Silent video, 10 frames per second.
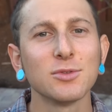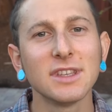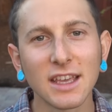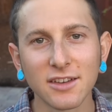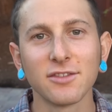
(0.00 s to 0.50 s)

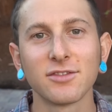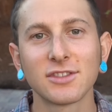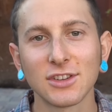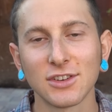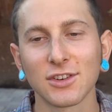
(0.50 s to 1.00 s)

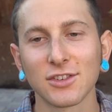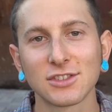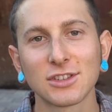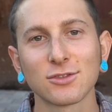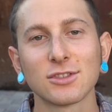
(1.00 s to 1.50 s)
give to your
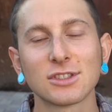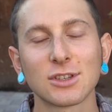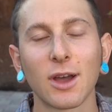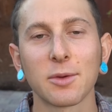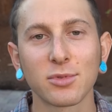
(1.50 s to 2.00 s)
children,
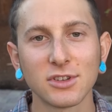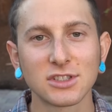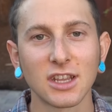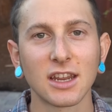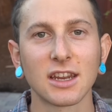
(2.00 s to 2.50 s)
so I
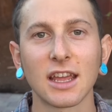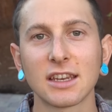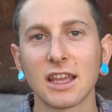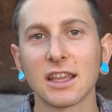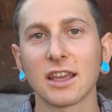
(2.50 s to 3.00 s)
appreciate it and I
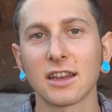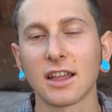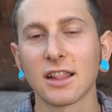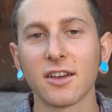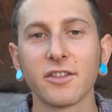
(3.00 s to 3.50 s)
take it and
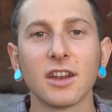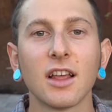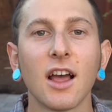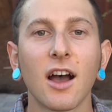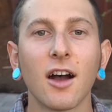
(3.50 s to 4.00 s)
I love it.
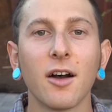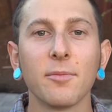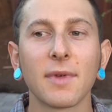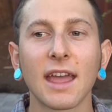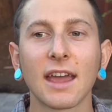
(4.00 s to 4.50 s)

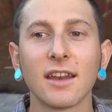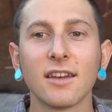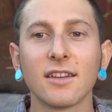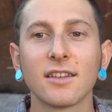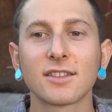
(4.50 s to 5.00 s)

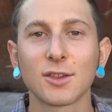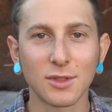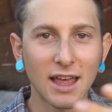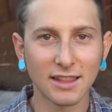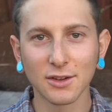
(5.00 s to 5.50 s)
And so
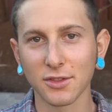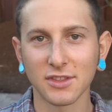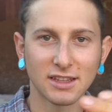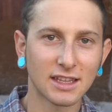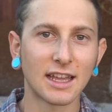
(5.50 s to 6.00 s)
that little
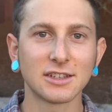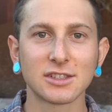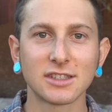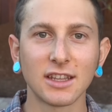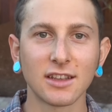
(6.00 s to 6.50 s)
thing that I
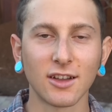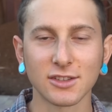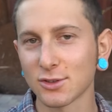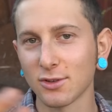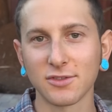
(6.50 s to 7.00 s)
just did,
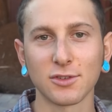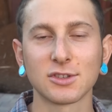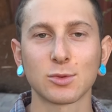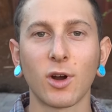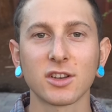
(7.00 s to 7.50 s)
also if you're
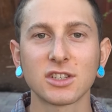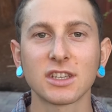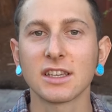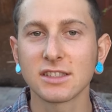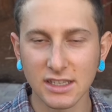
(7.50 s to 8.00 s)
just
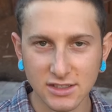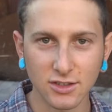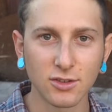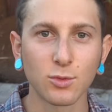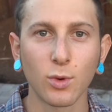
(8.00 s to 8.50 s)
watching, is a
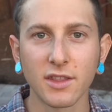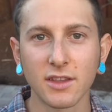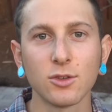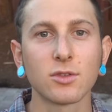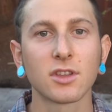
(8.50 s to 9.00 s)
good way
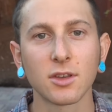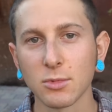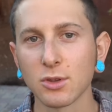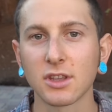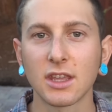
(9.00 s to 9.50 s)
that you can
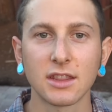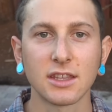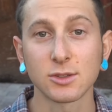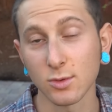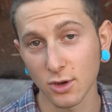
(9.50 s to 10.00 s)
communicate
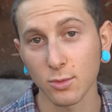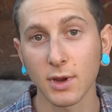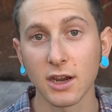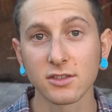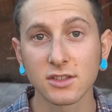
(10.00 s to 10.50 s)
this with your
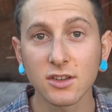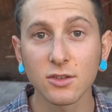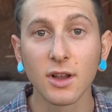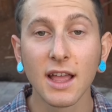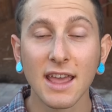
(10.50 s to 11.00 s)
parents
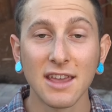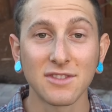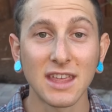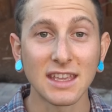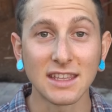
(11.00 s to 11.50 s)
too.
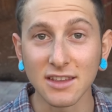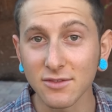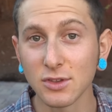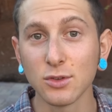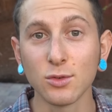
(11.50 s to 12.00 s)
If they
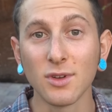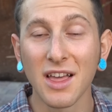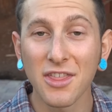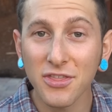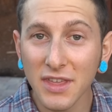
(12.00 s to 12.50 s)
give you
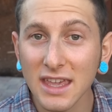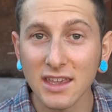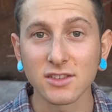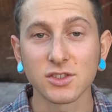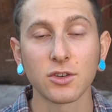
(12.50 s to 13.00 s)

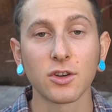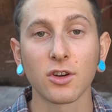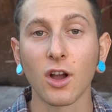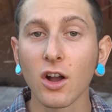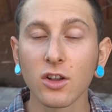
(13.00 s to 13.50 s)
things, or
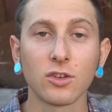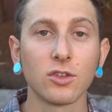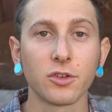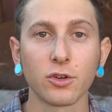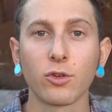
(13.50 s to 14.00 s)
your uncle
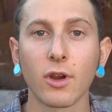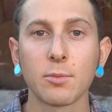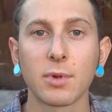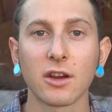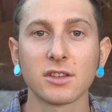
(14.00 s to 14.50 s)
or your
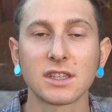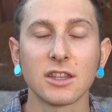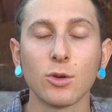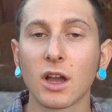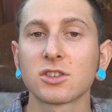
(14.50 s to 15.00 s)
grandparents, that
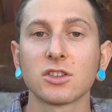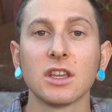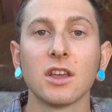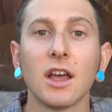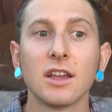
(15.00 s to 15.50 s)
you
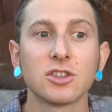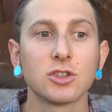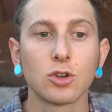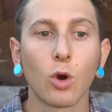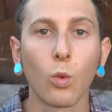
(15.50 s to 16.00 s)
actually
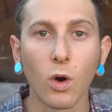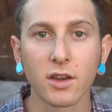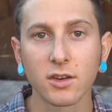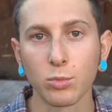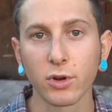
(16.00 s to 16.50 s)
just don't
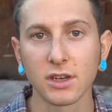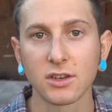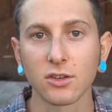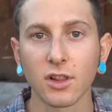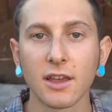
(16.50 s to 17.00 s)
want to bring
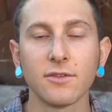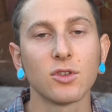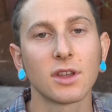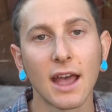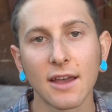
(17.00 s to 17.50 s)
into your life,
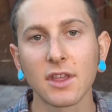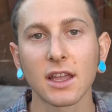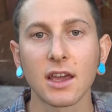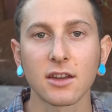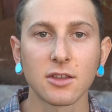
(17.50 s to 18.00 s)
you can have
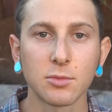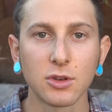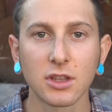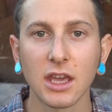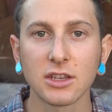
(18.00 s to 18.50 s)
that kind of
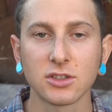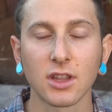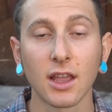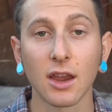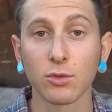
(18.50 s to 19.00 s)
communication.
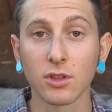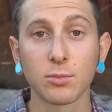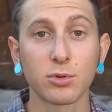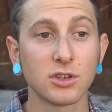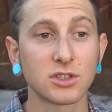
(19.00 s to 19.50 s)
Like, I really
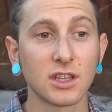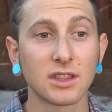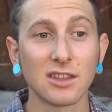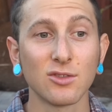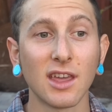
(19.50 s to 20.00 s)

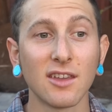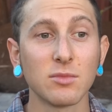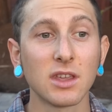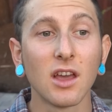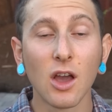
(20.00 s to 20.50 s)
appreciate that you gave
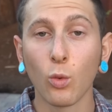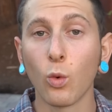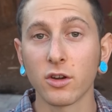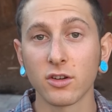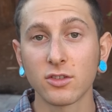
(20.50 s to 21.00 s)
me
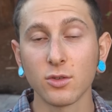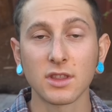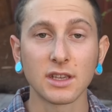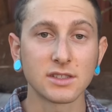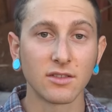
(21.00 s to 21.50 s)
one or two
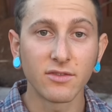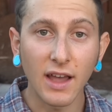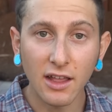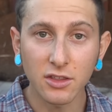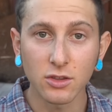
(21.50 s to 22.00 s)
things of
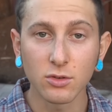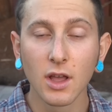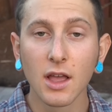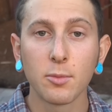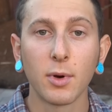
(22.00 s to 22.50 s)
value,
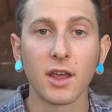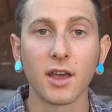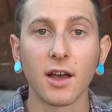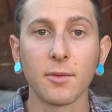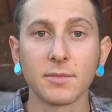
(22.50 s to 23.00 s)
but
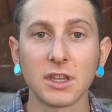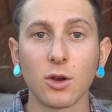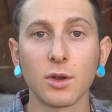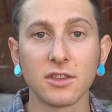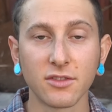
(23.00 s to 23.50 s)
you
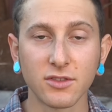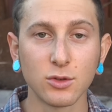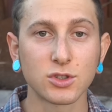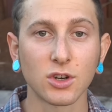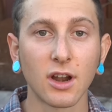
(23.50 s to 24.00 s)
know, in the
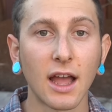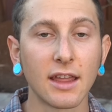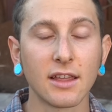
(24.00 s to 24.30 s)
future,